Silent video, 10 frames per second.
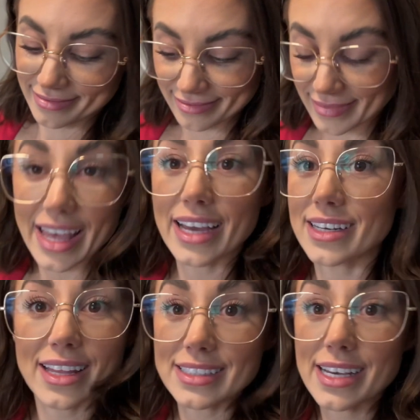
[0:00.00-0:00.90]
The end,
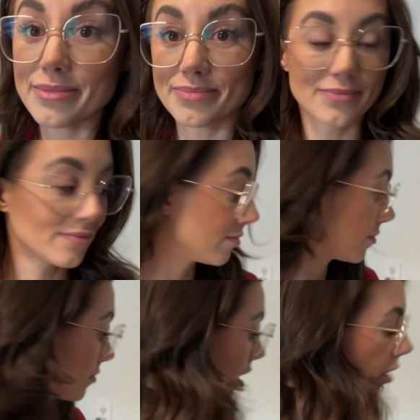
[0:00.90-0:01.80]
that's it.
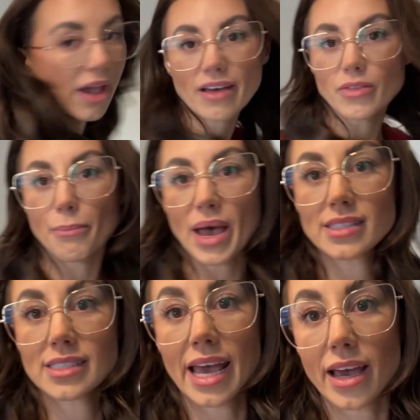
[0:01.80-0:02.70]
Okay, have the
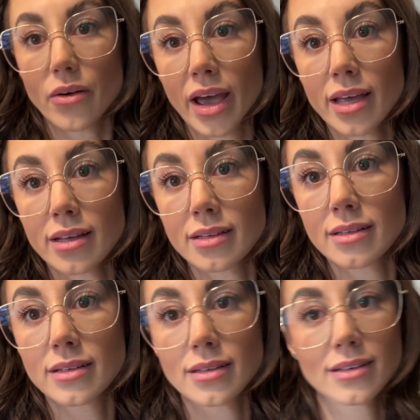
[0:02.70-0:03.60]
best day, okay?
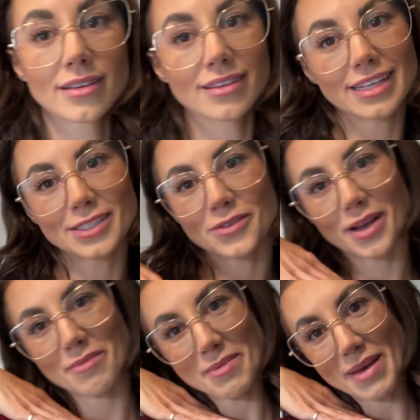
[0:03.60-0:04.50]
Thanks for
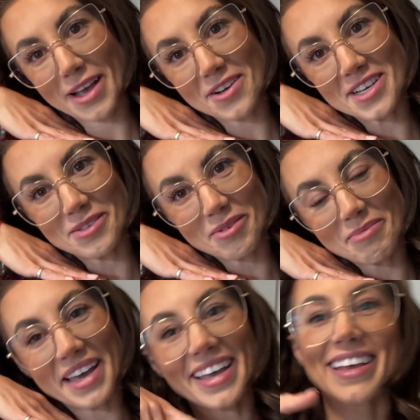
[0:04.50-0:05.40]
coming to make cookies with
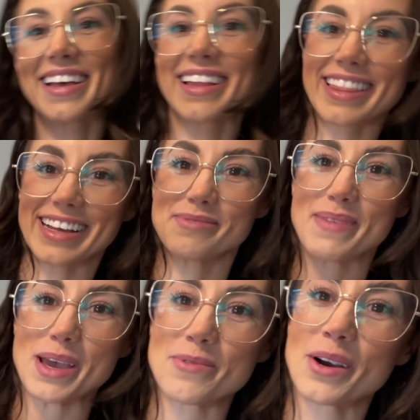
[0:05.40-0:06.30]
me. Let's
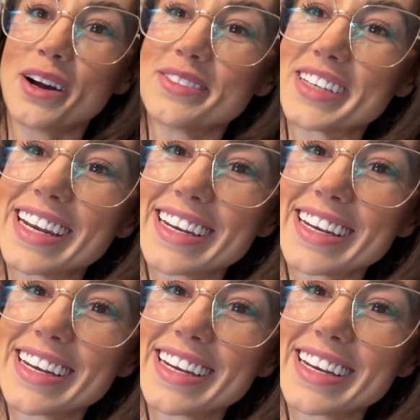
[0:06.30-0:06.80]
bake more often.